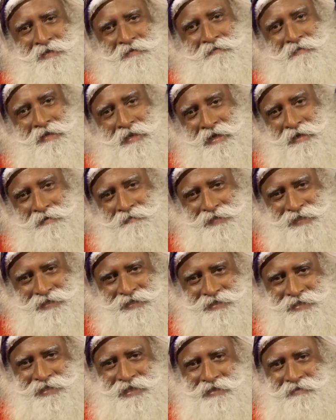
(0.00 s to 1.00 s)
may not be
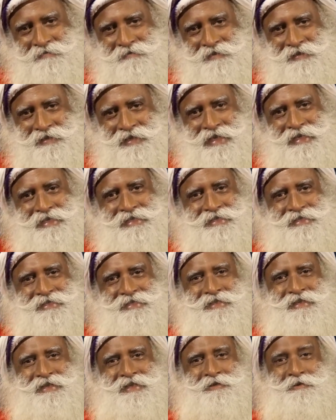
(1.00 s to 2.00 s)
the same for next
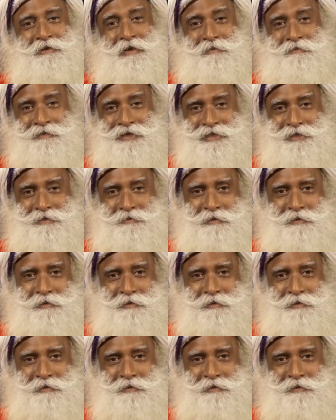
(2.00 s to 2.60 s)
12 months